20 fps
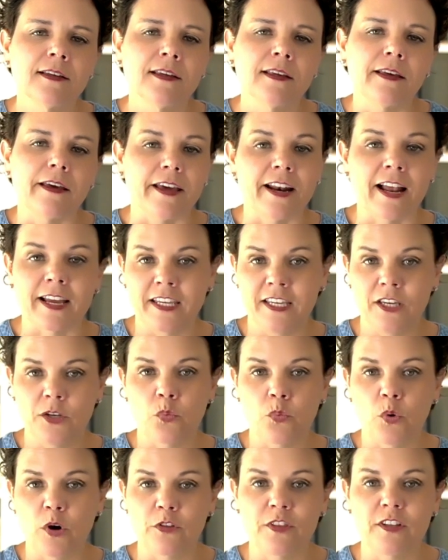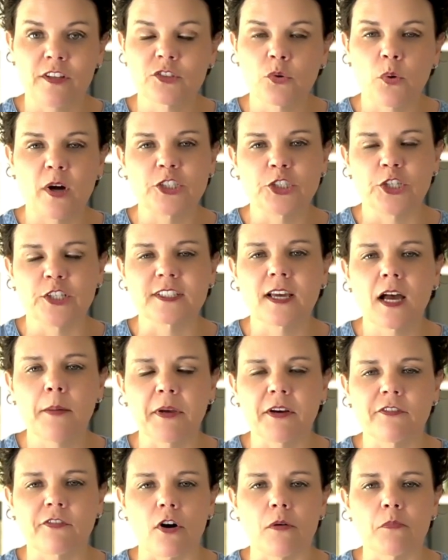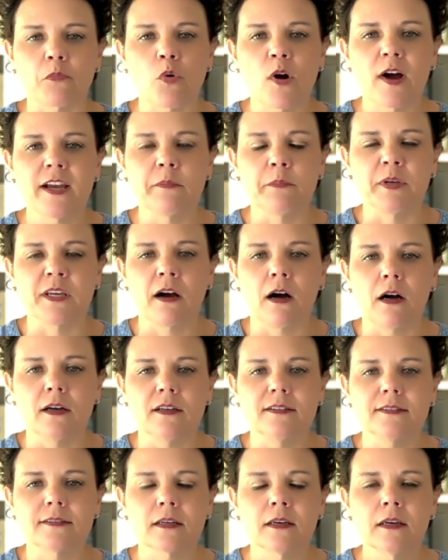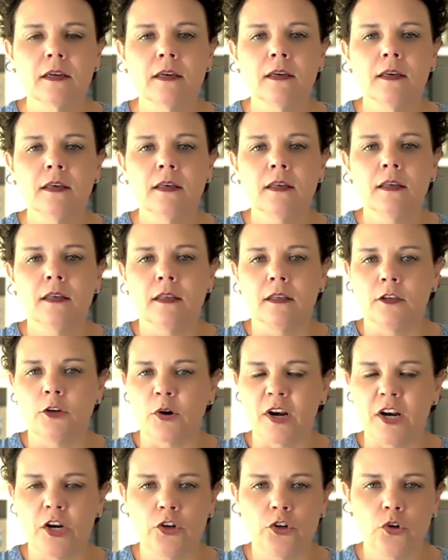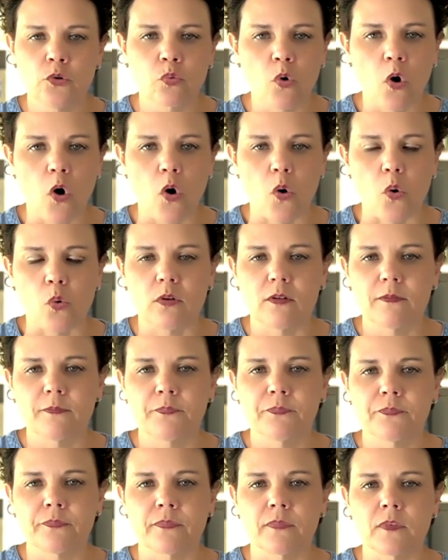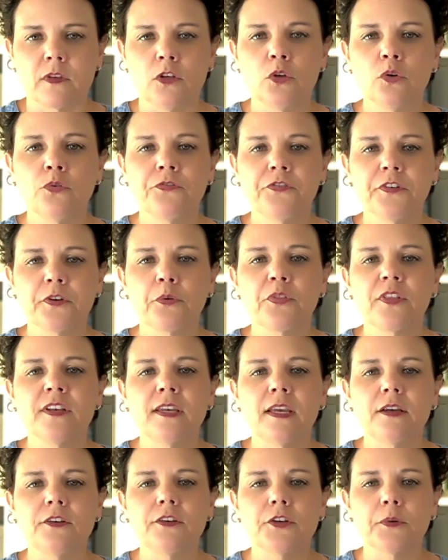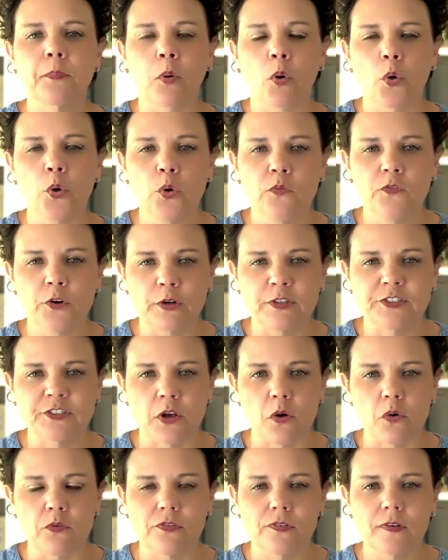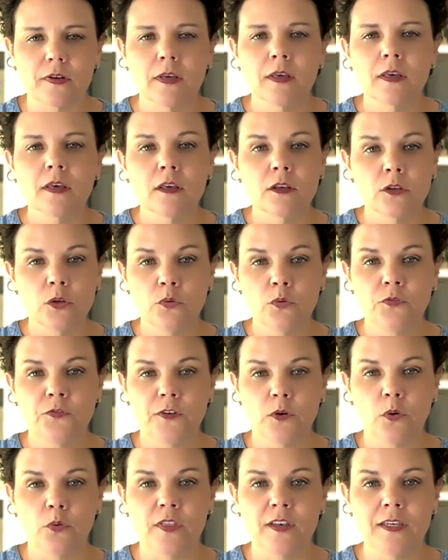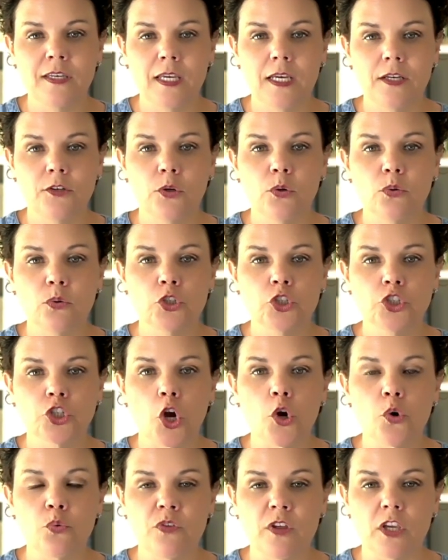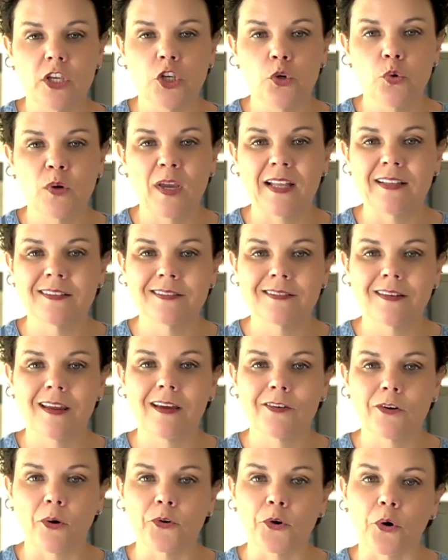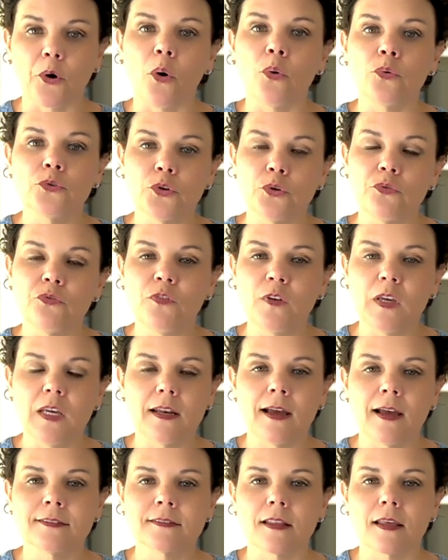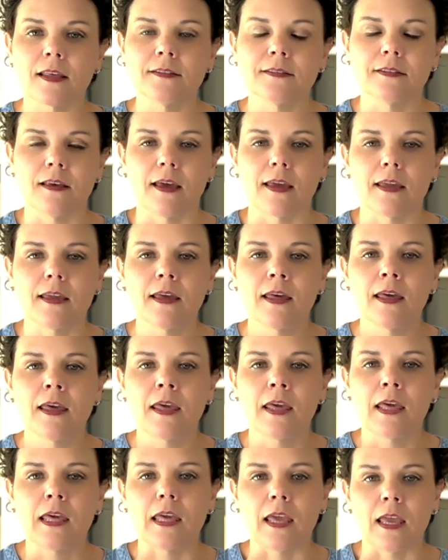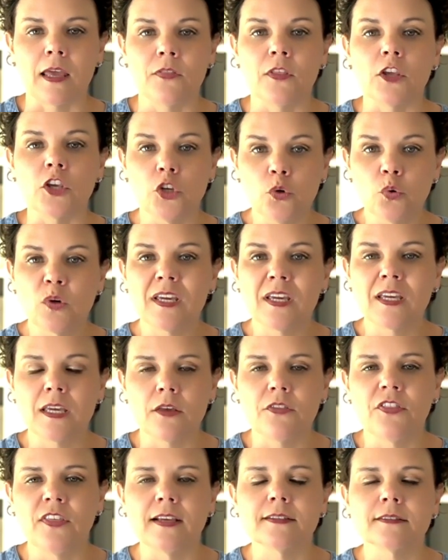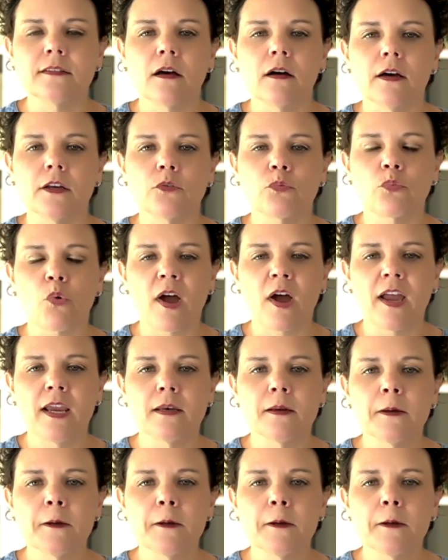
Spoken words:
And I get where this question is coming from, right? Because you're in a new role. You feel the need to prove yourself. You feel the need to show that you can stand on your own 2 feet, as they say, and that you can get things done, right?